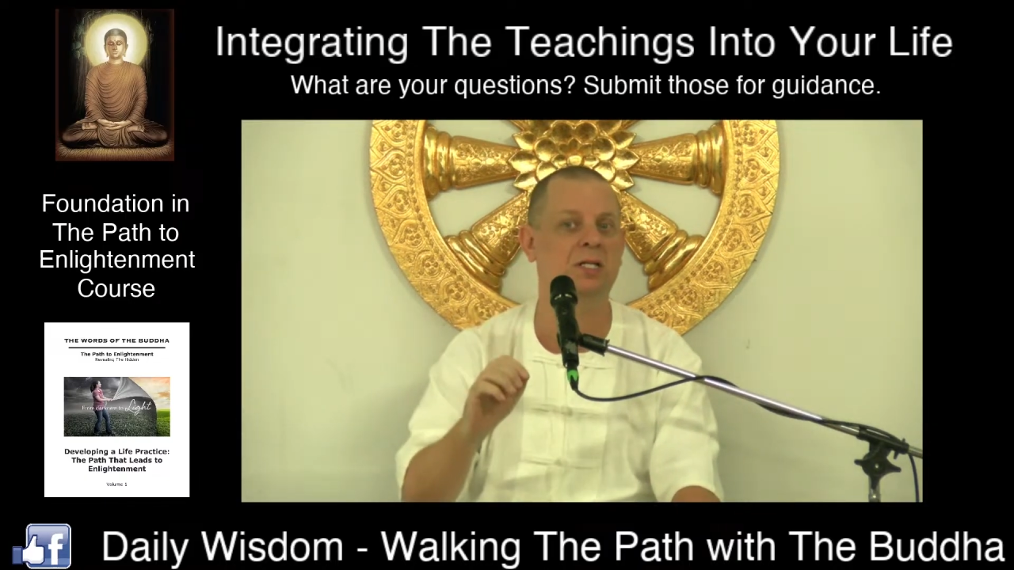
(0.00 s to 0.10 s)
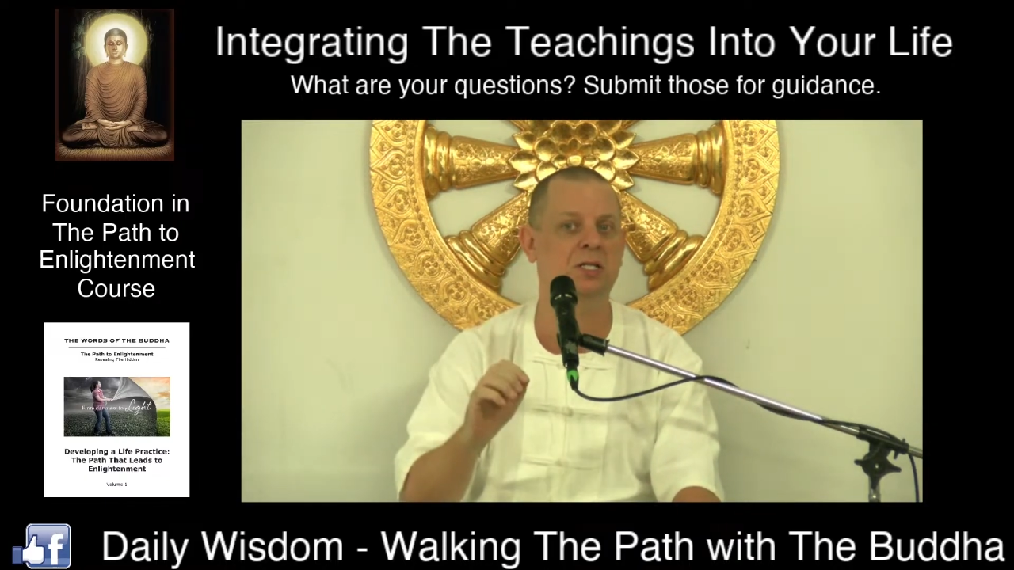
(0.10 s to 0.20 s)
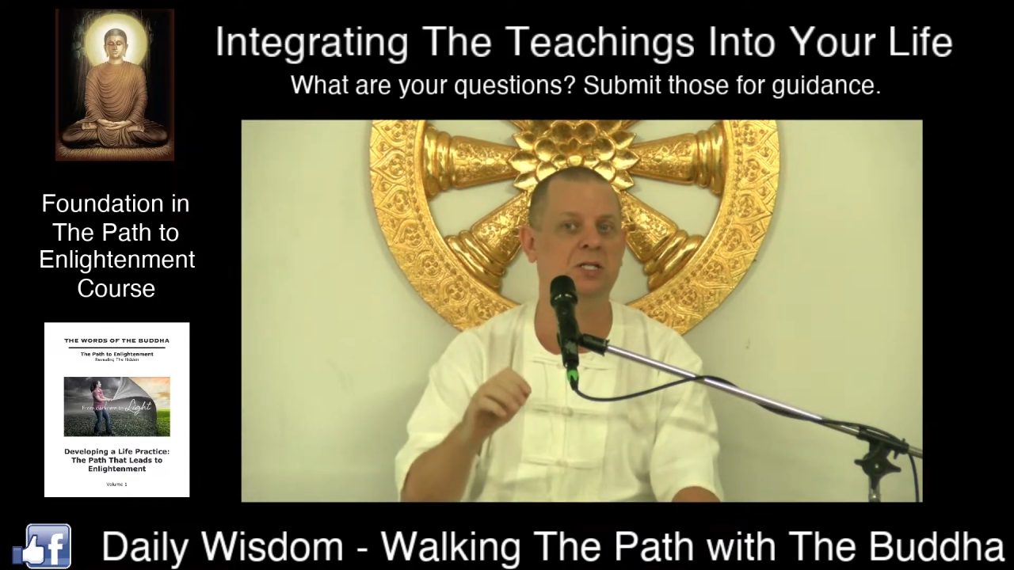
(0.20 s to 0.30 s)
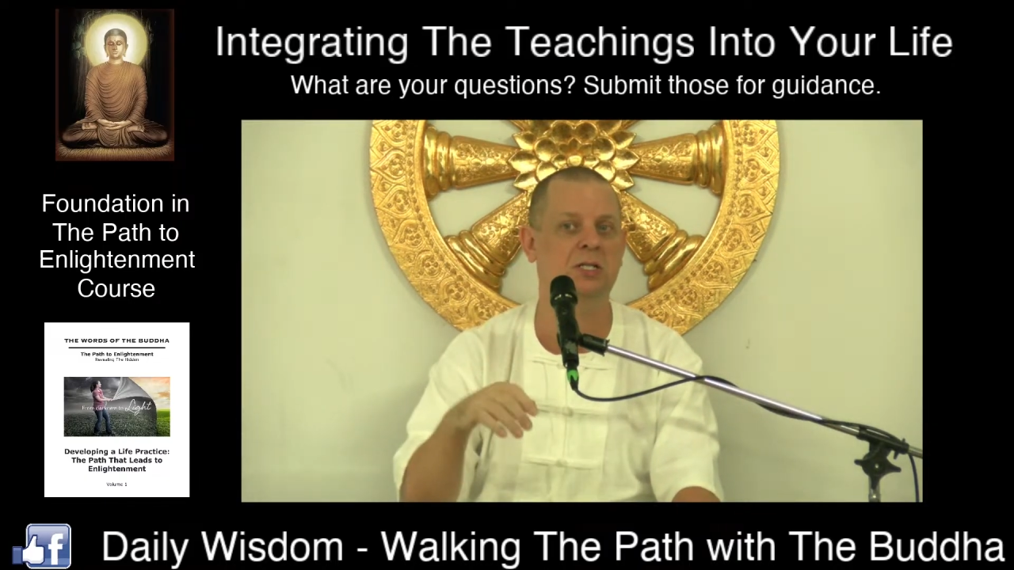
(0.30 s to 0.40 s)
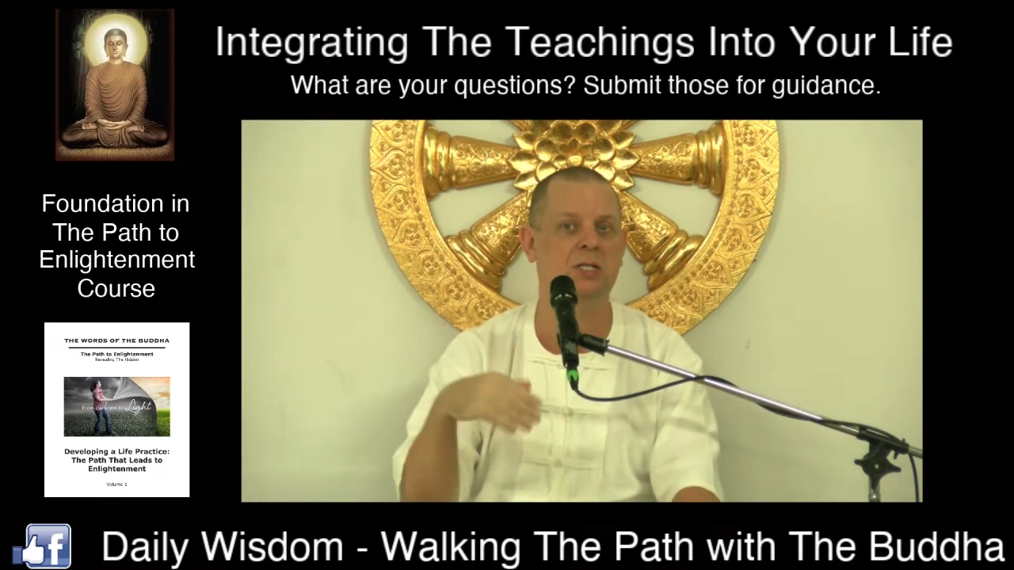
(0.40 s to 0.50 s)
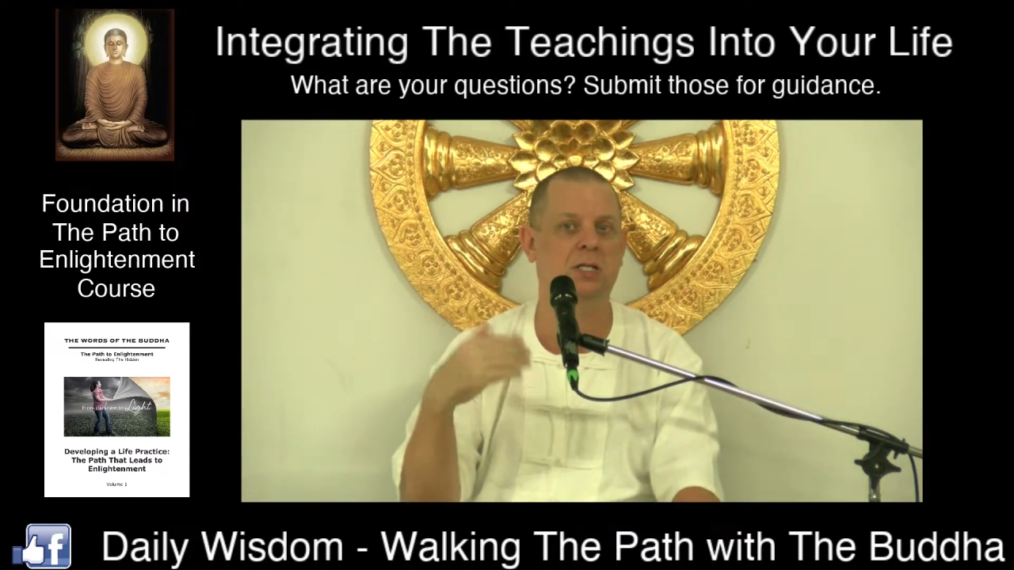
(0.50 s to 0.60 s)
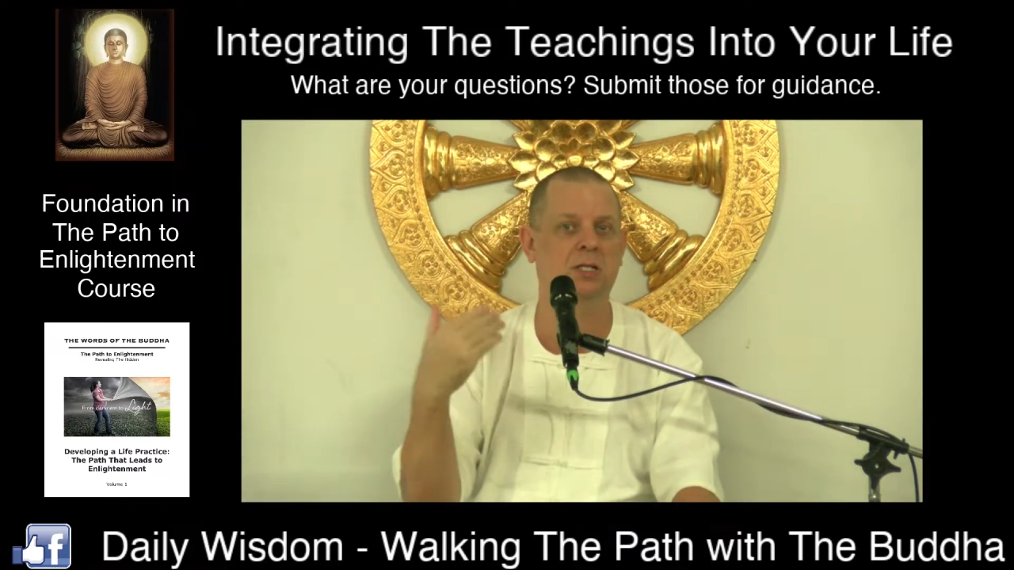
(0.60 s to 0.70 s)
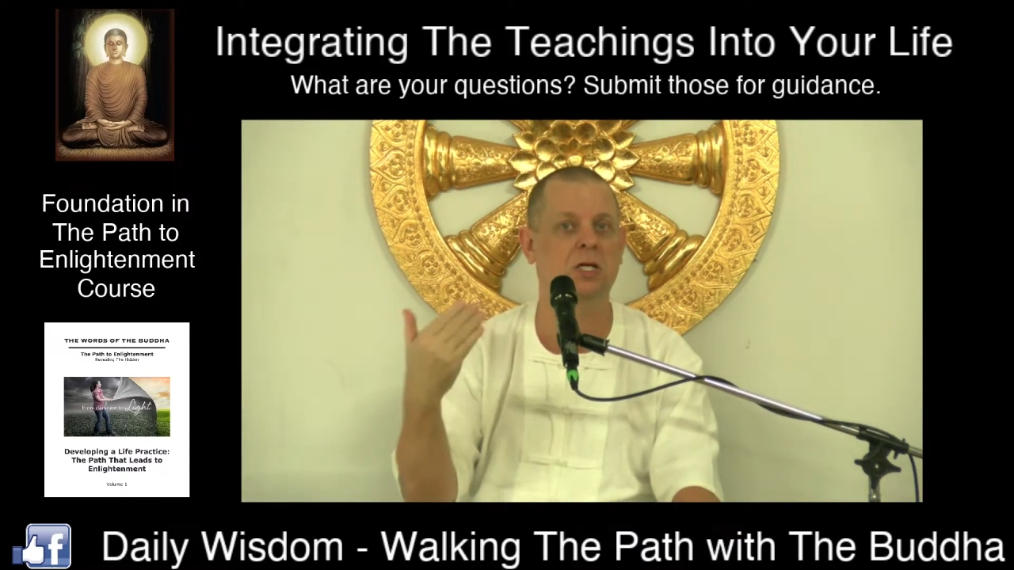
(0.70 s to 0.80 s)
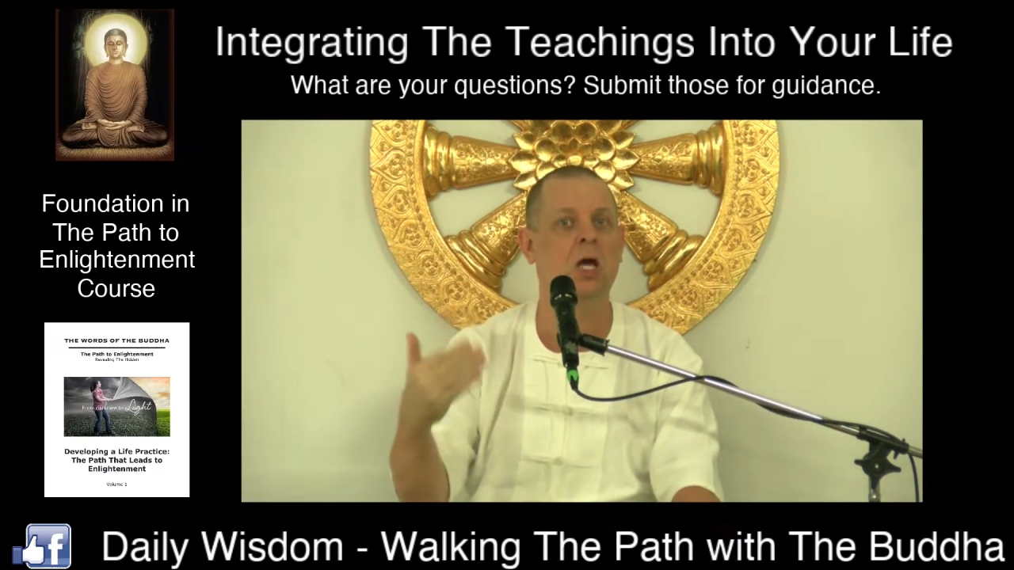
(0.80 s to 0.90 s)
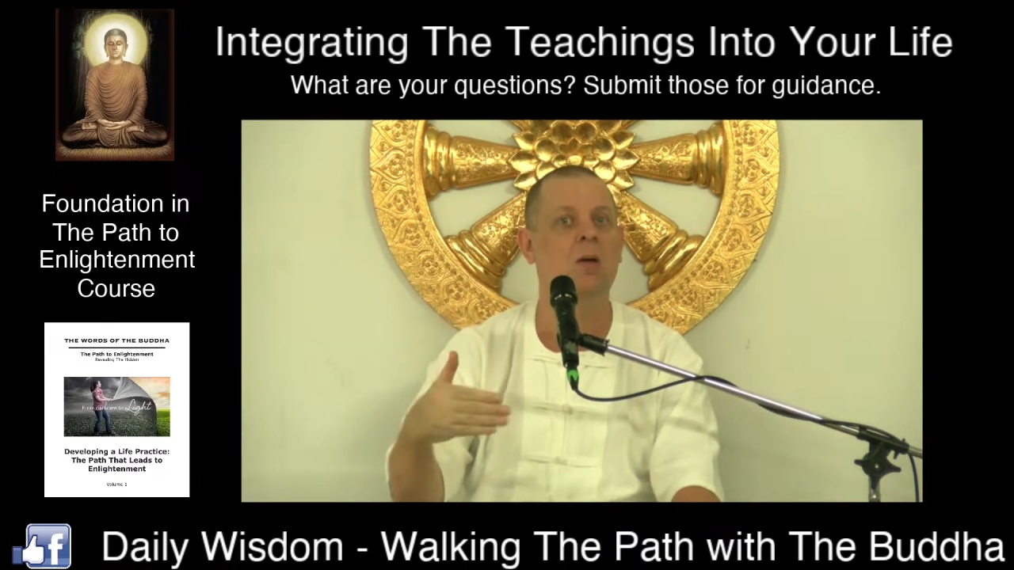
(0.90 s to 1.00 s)
teachings in
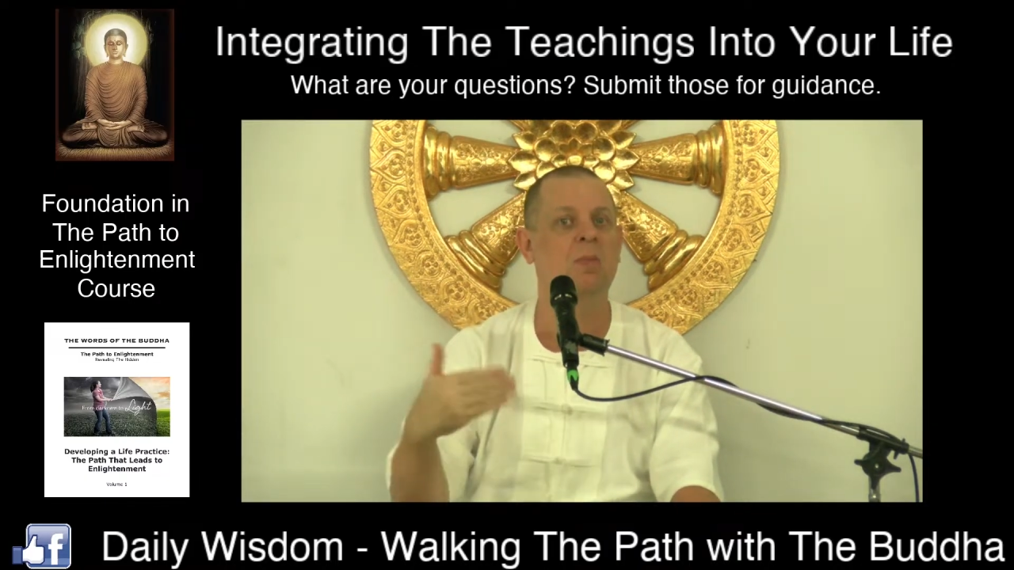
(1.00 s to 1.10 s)
is